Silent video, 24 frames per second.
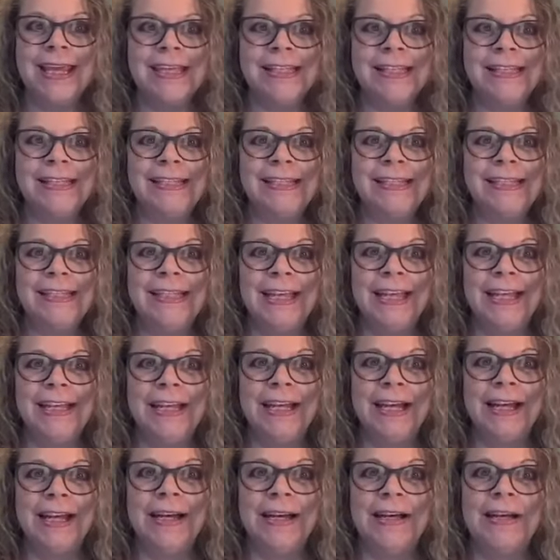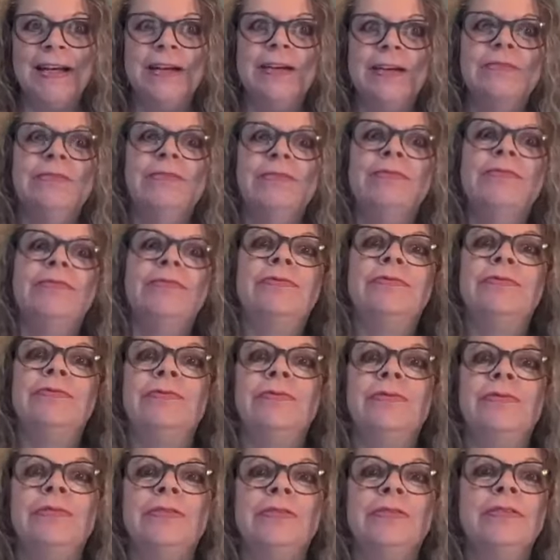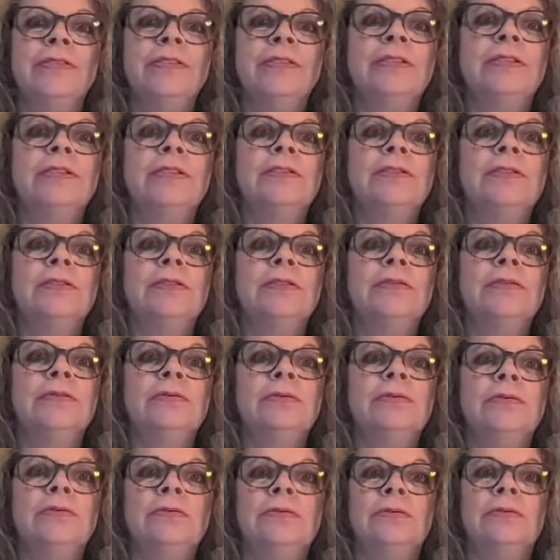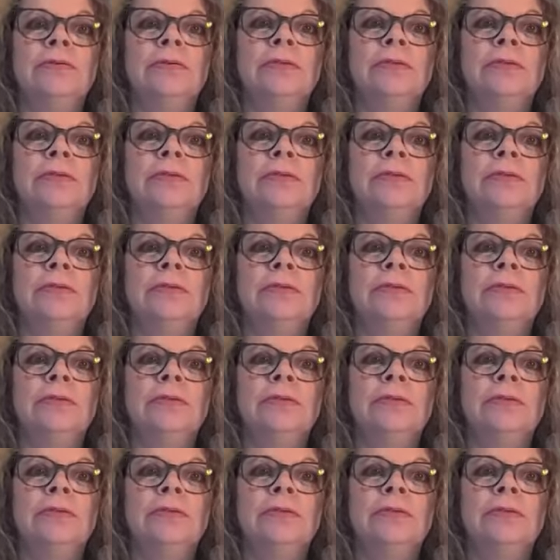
instead of. Oh.